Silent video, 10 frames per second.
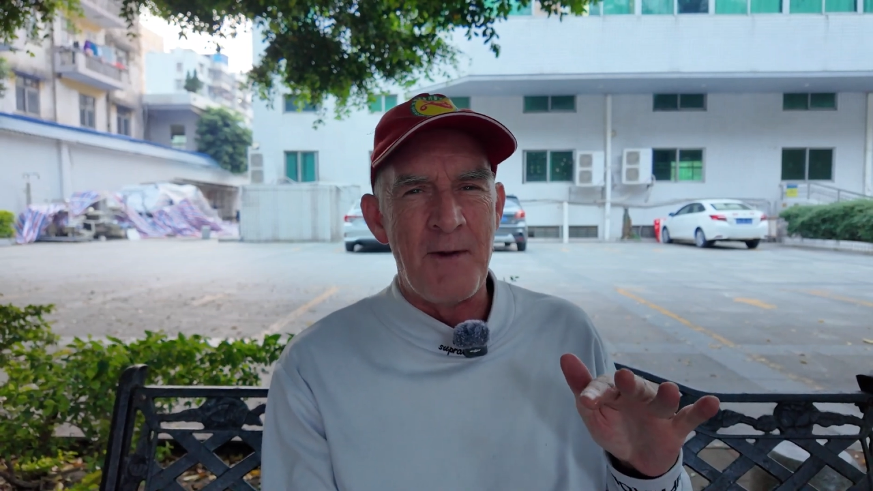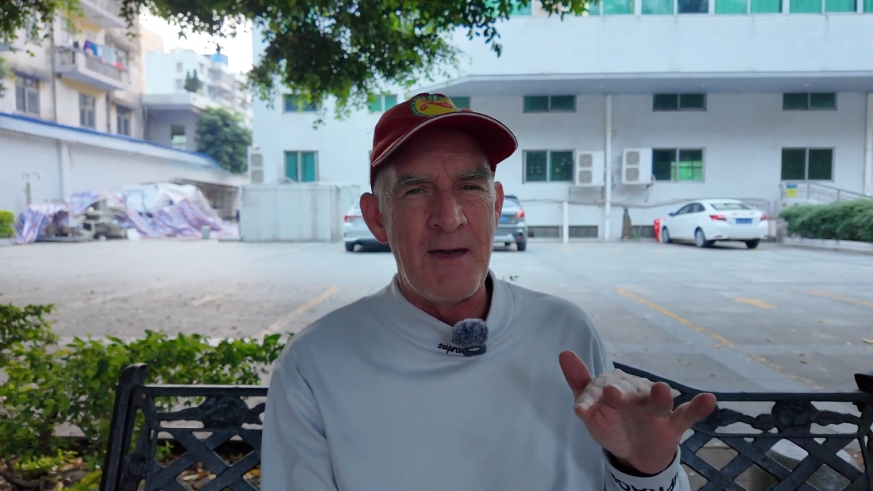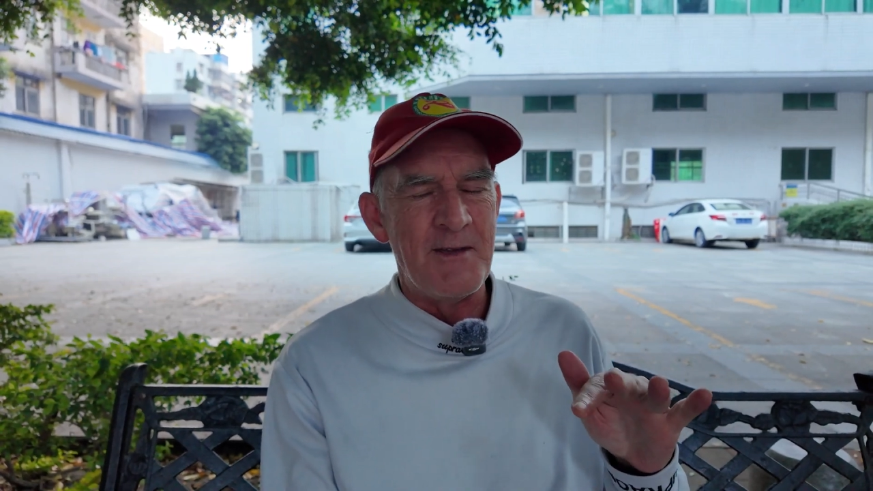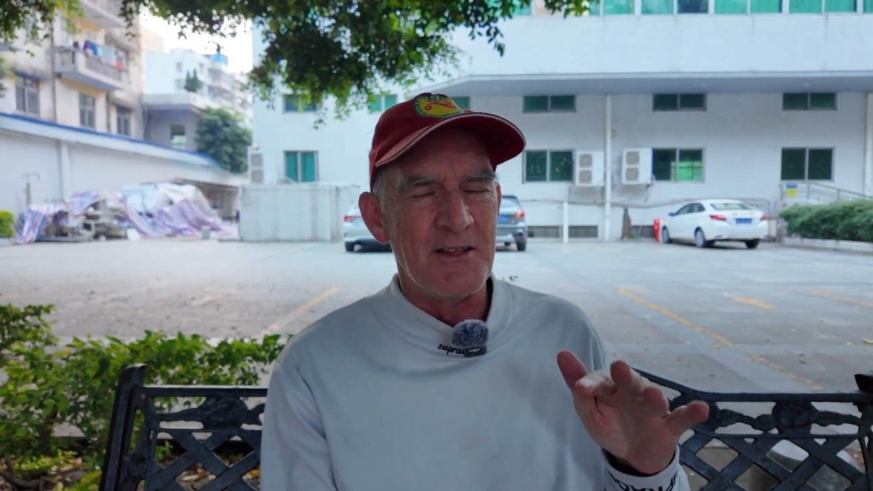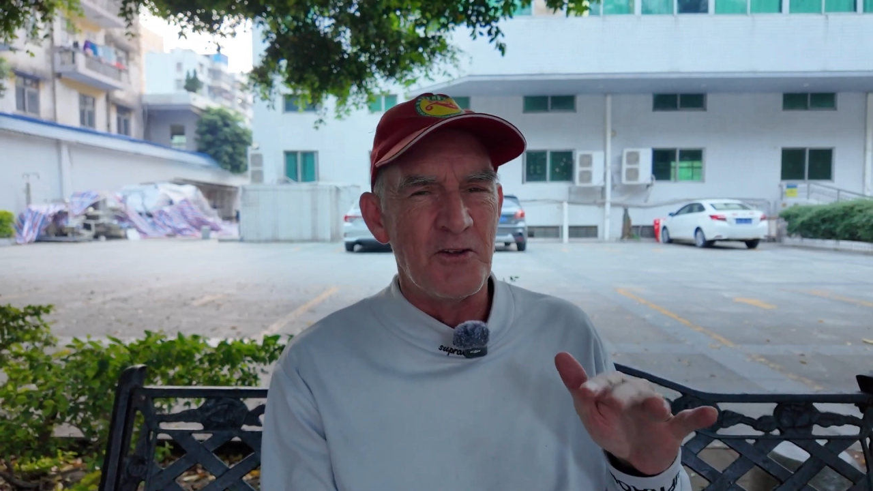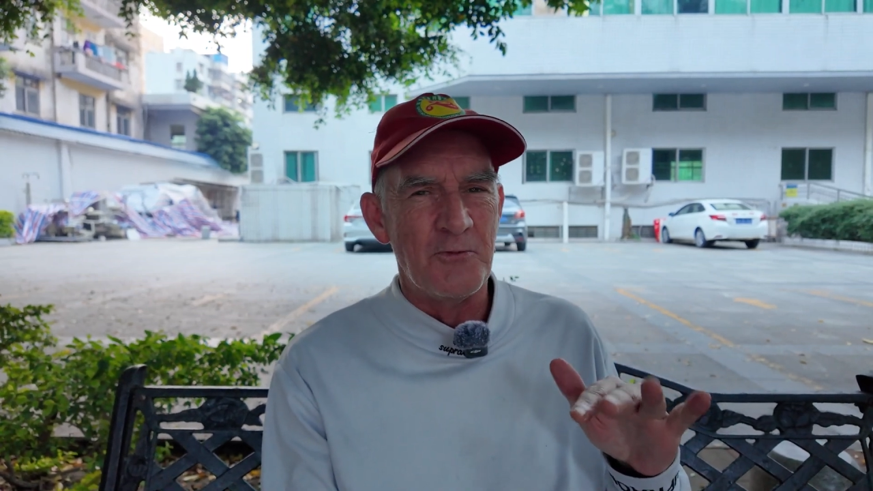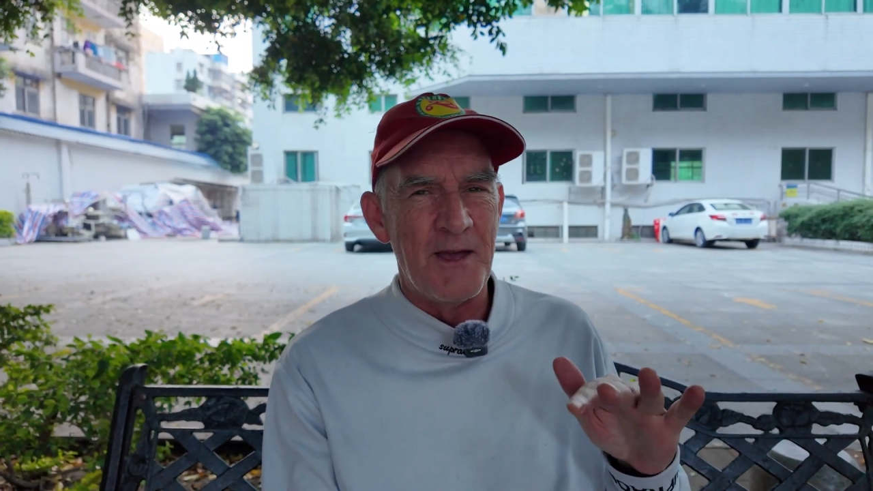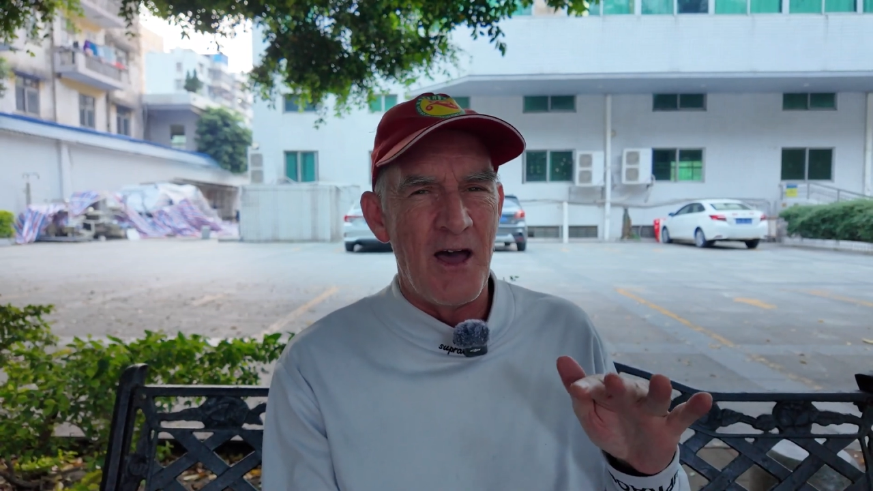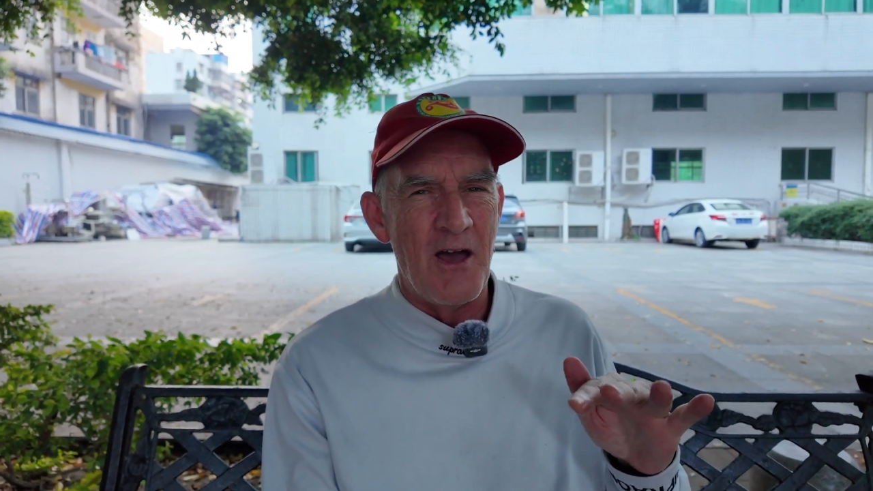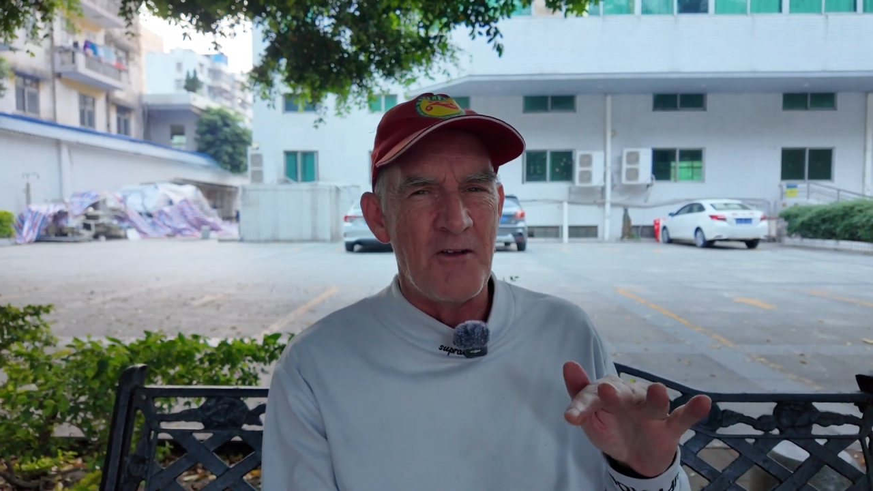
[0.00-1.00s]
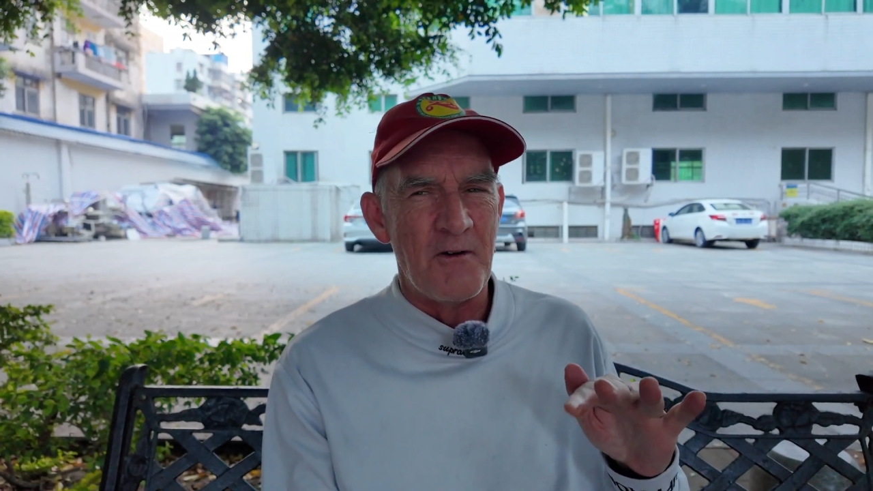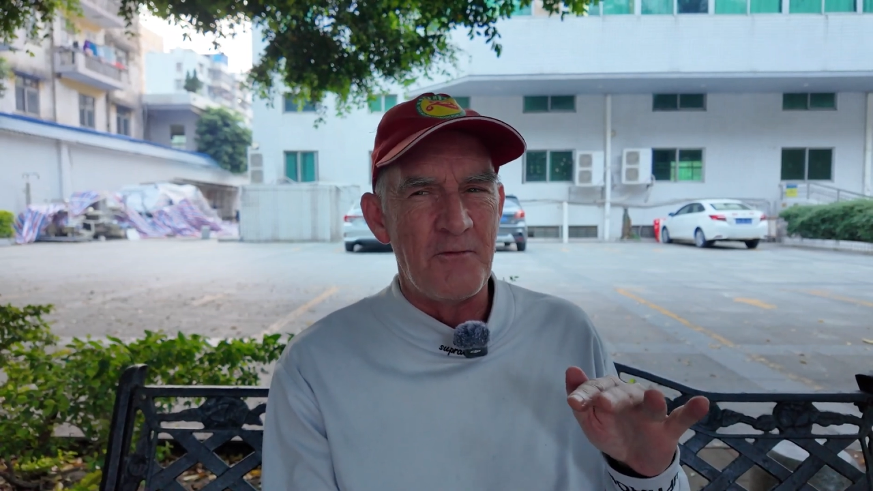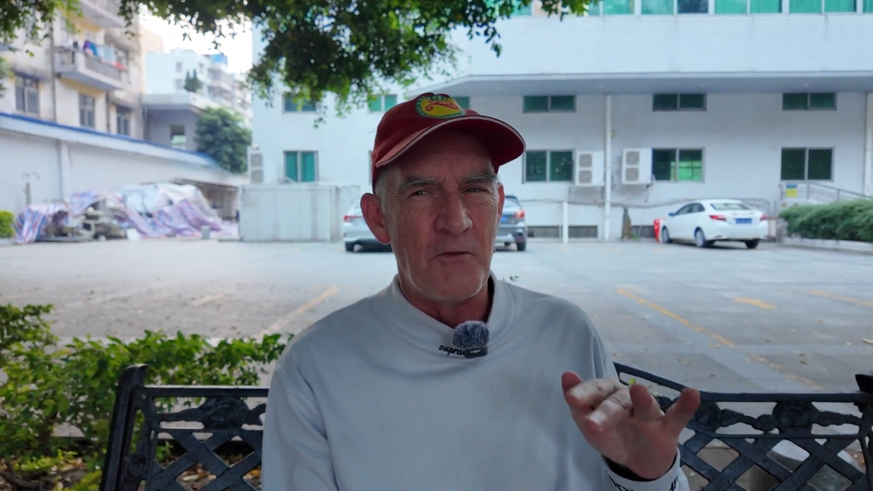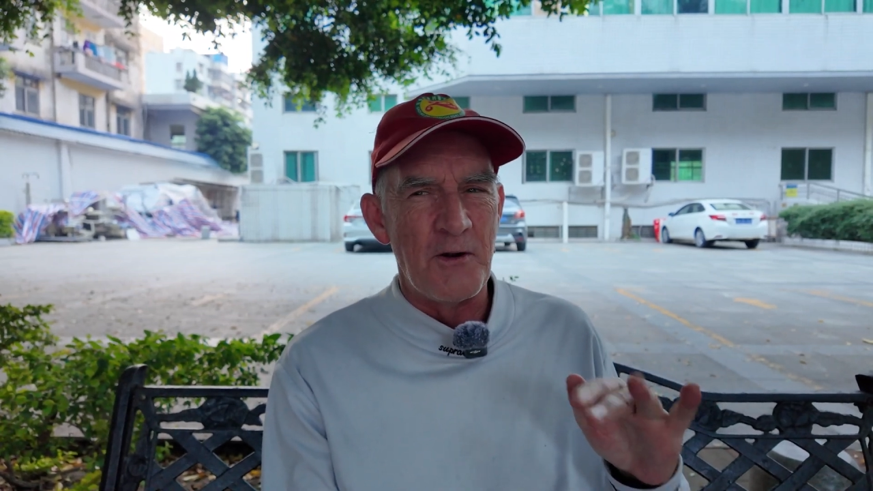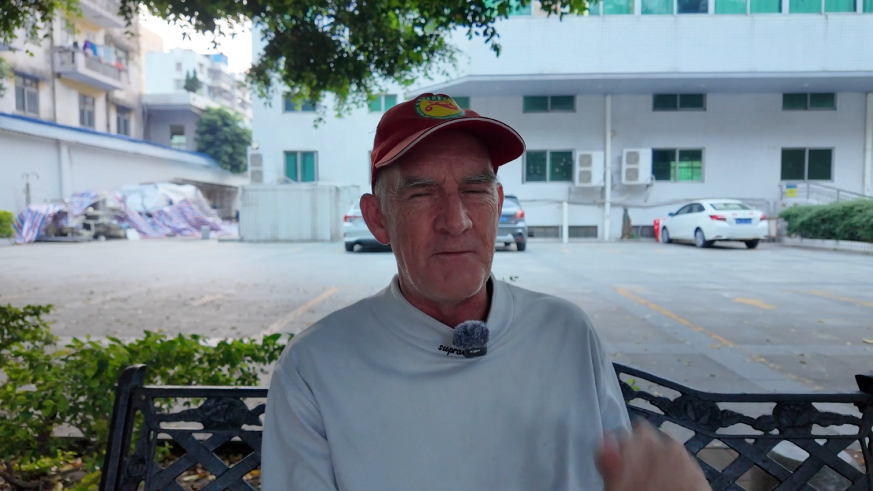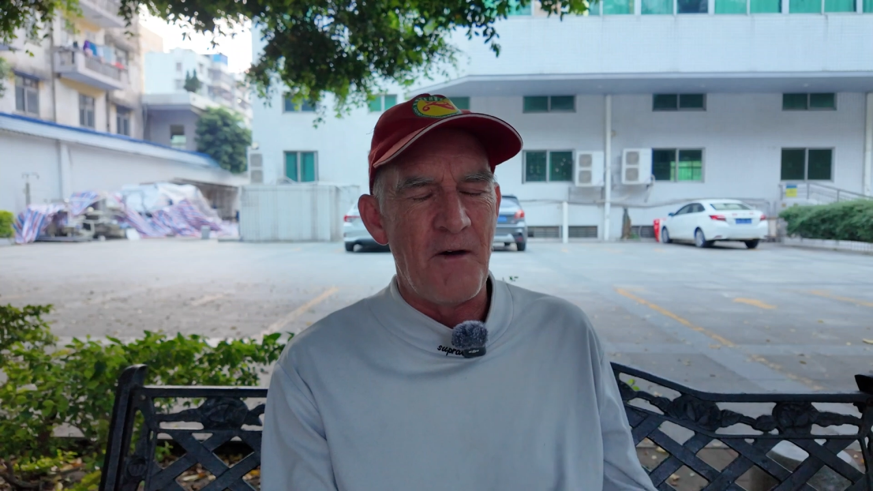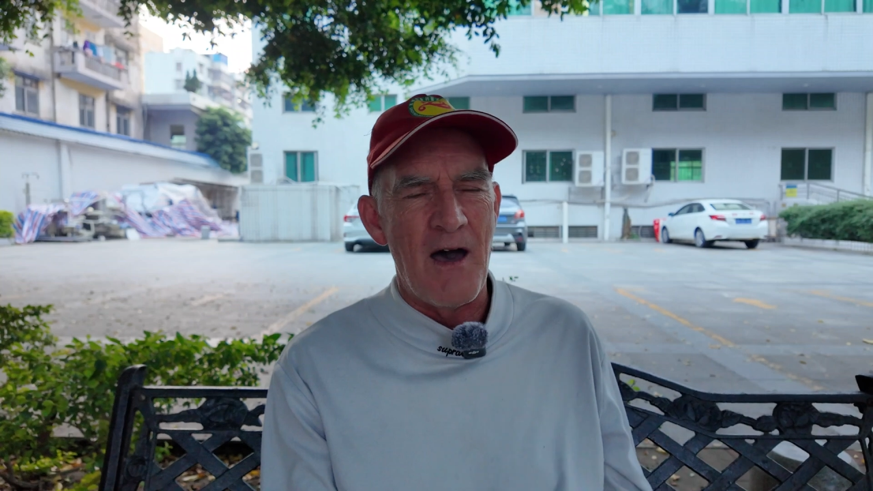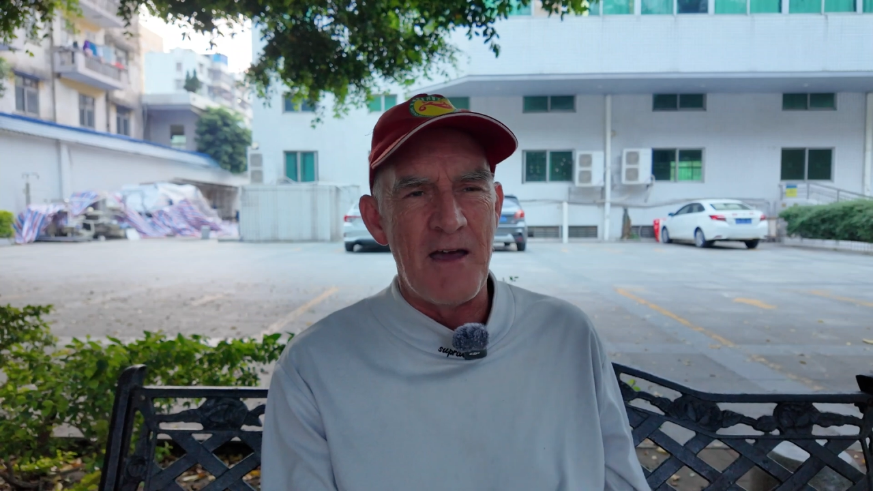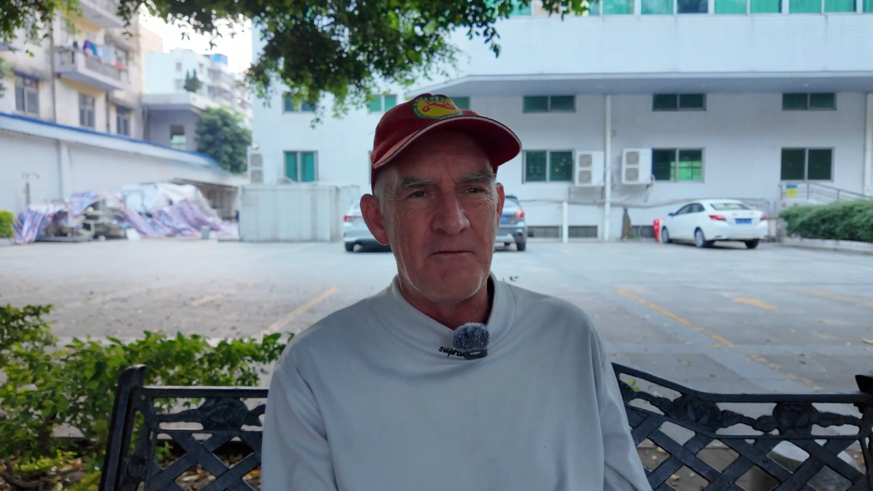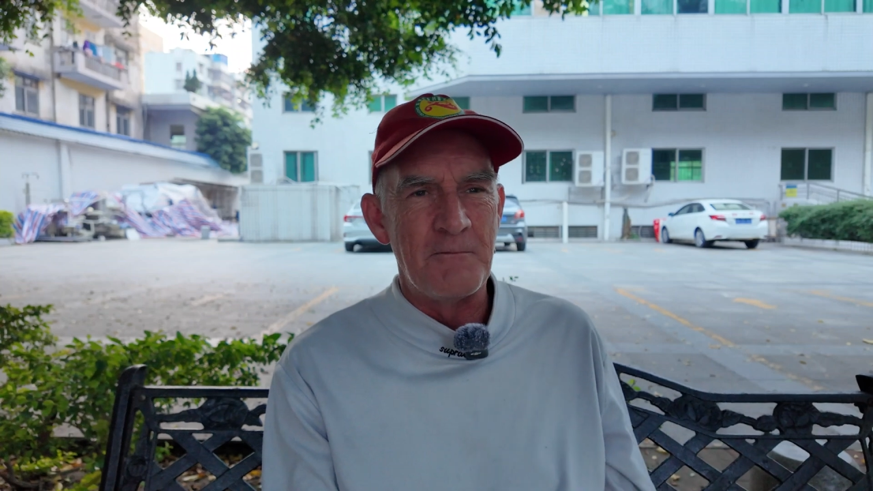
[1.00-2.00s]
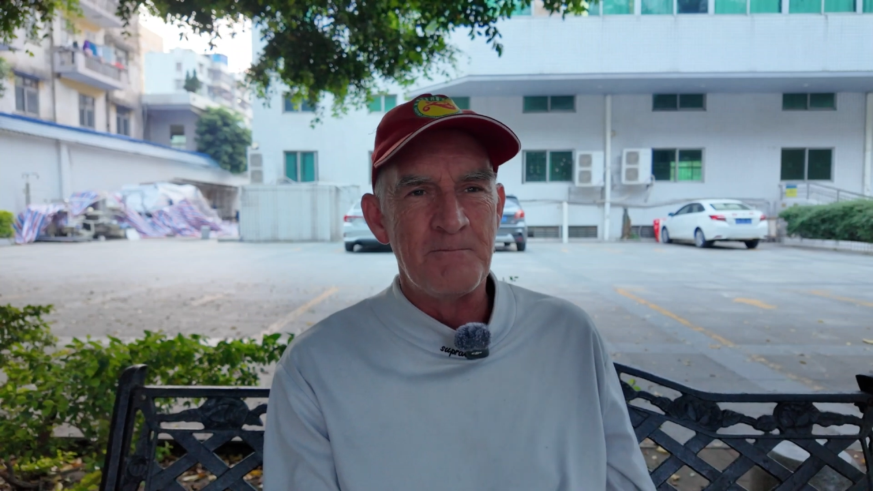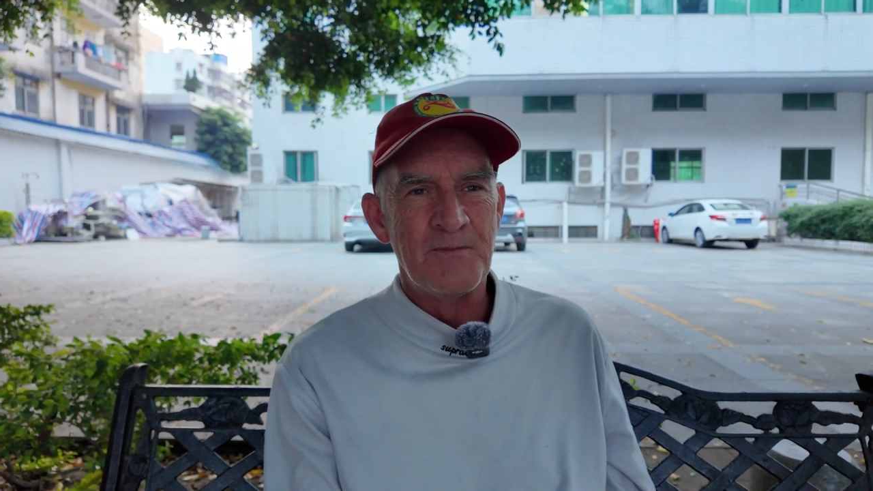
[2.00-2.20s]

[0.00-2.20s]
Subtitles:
maybe a little bit over 45.